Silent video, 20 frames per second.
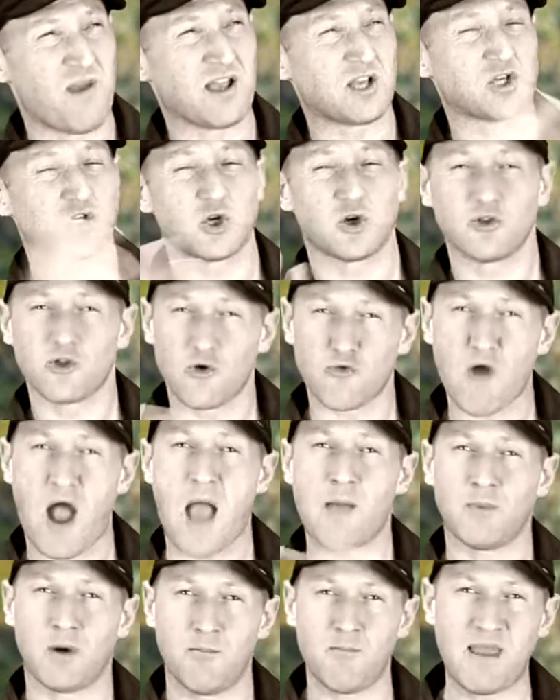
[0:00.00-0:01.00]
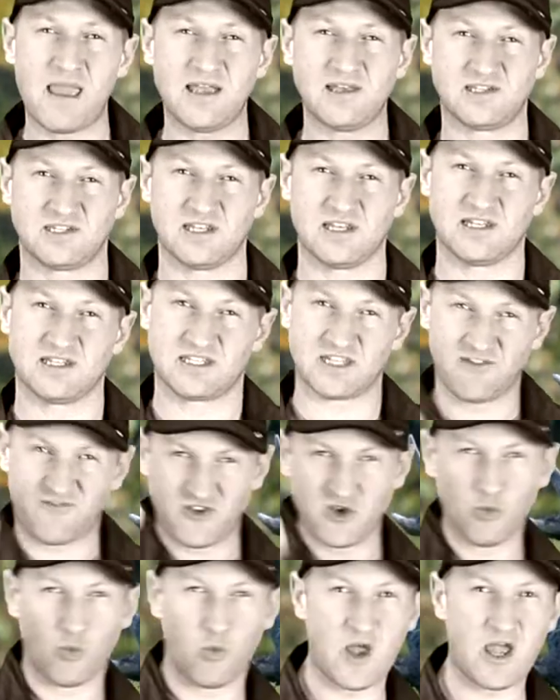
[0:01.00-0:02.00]
make sure the rhyme amazes. If
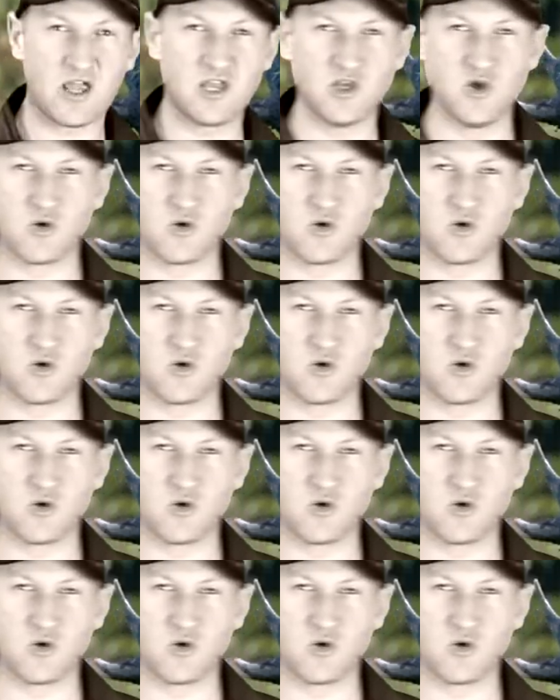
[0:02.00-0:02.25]
you win,